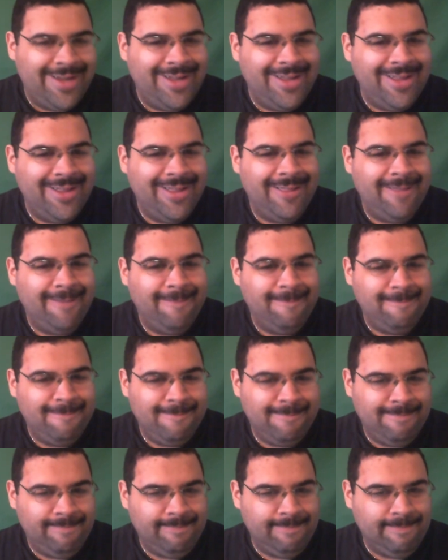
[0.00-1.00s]

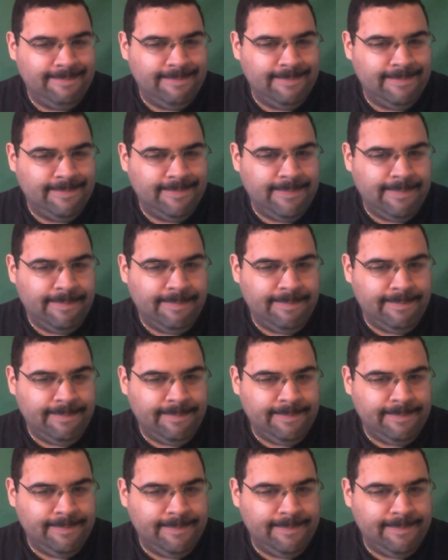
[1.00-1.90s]
[no speech]